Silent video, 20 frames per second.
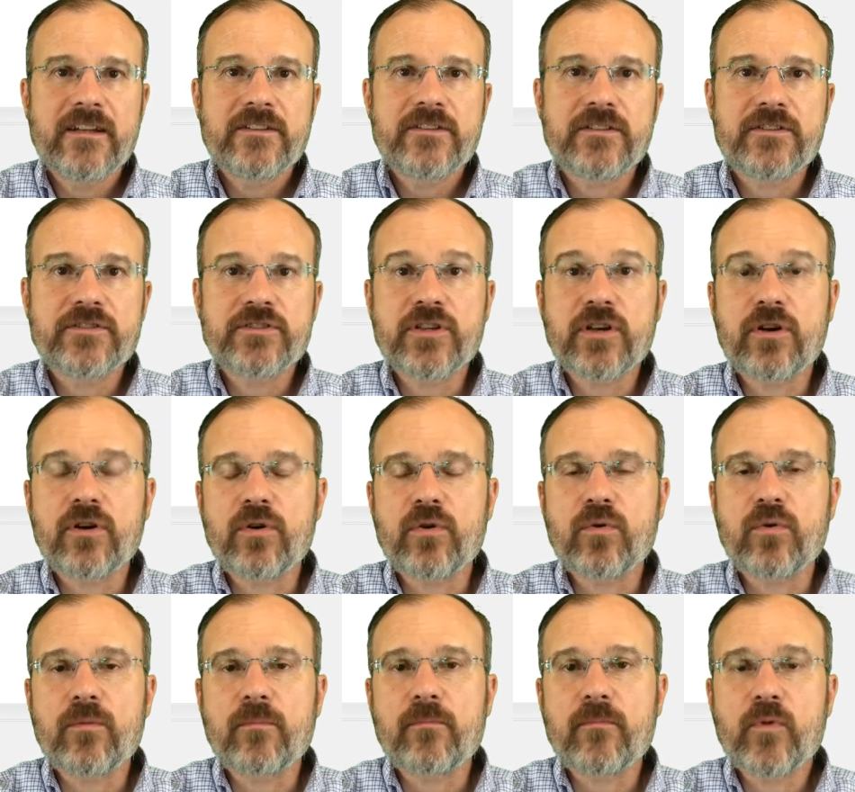to
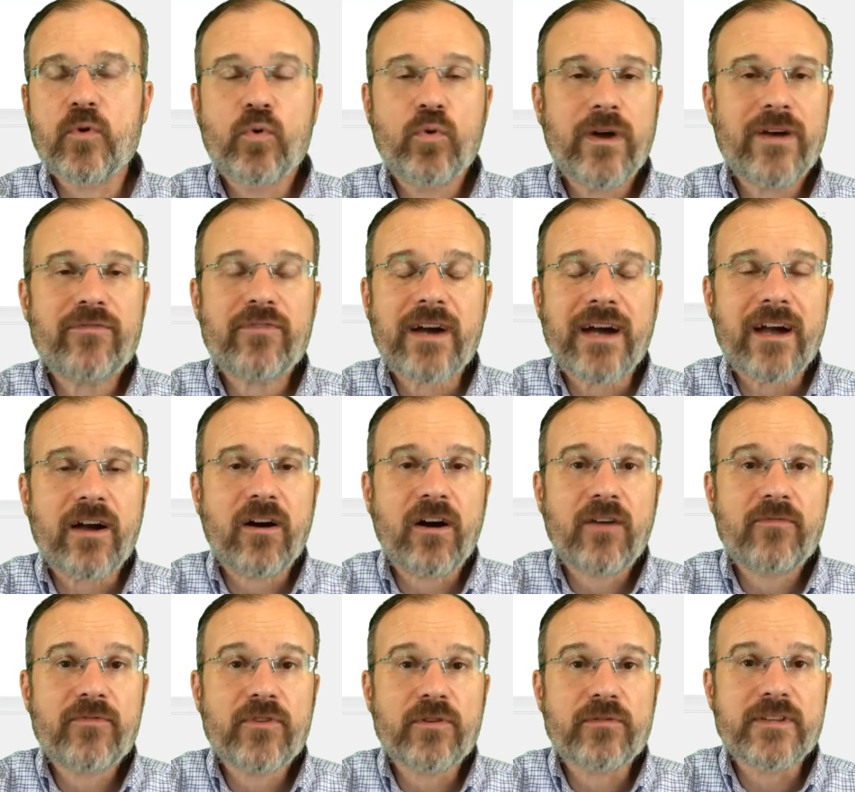show whoever I
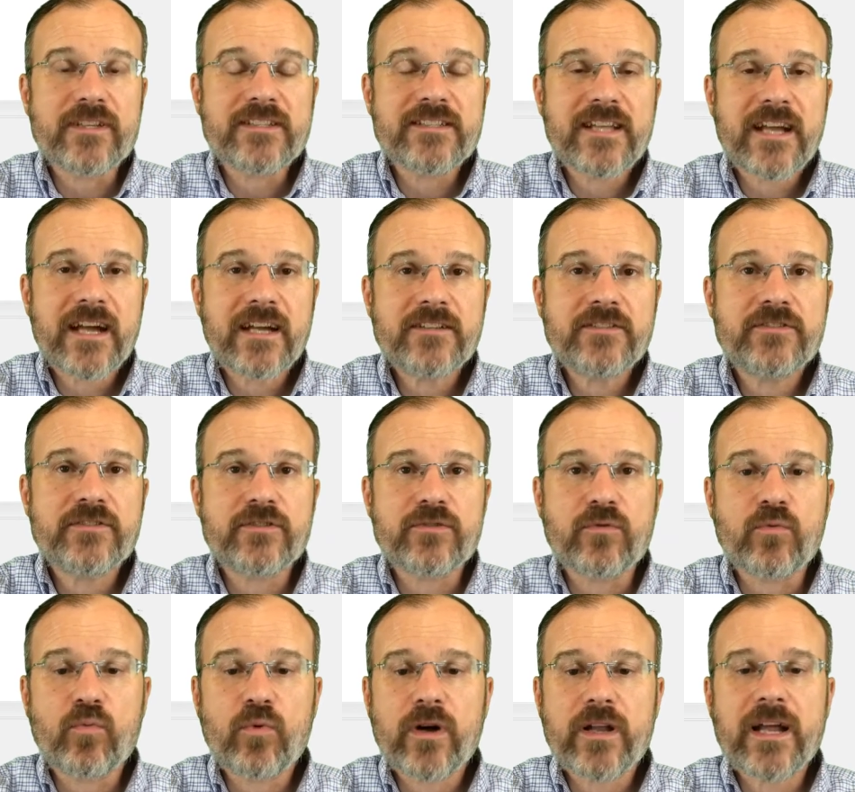offload this task to
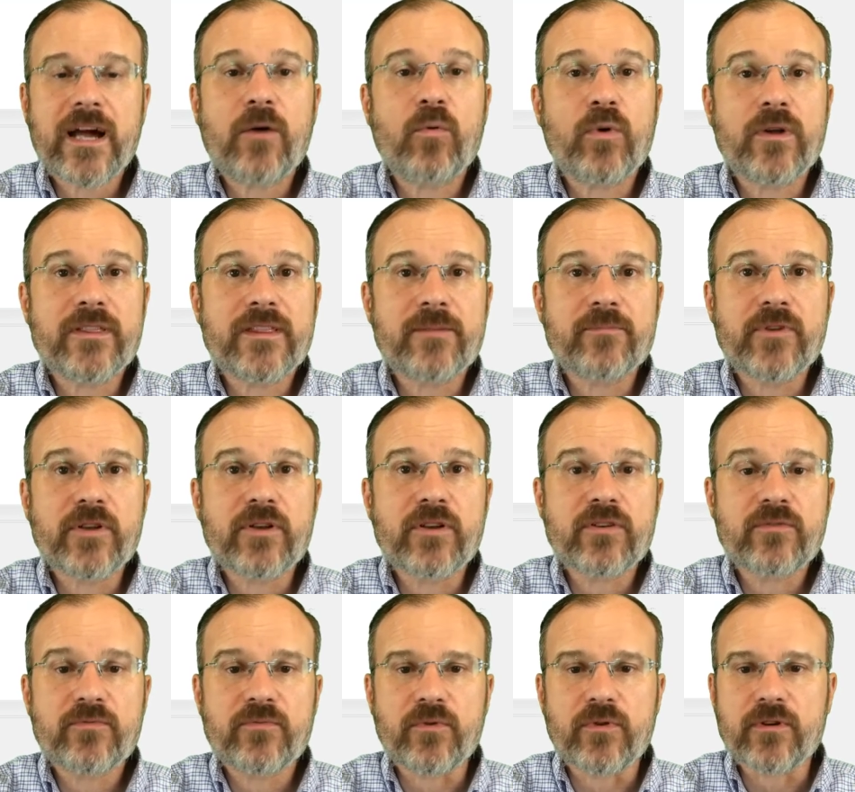what I want them to
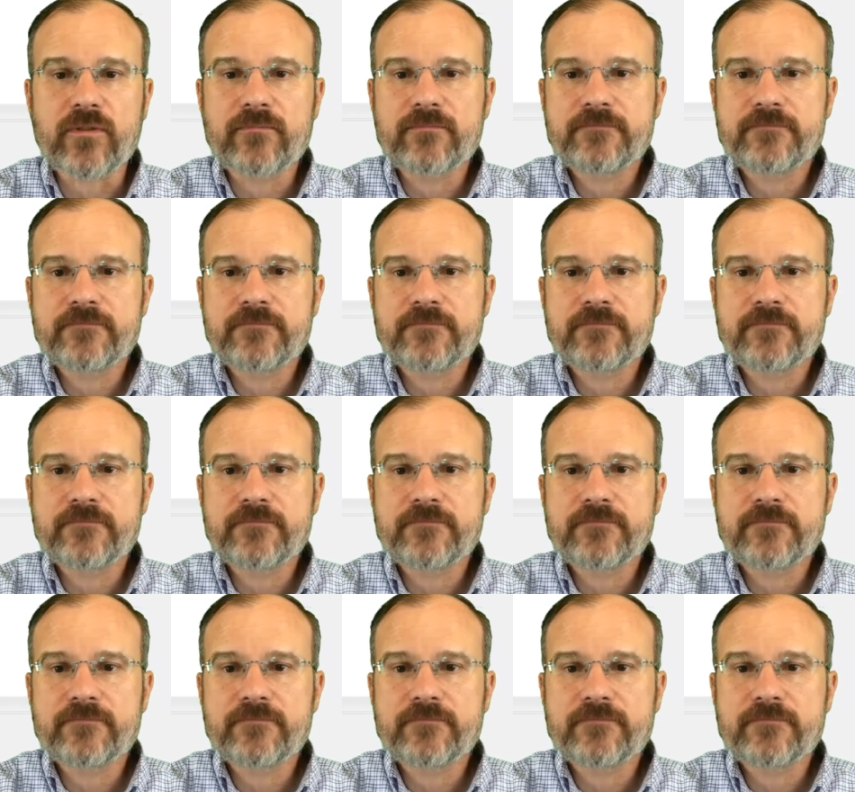look for.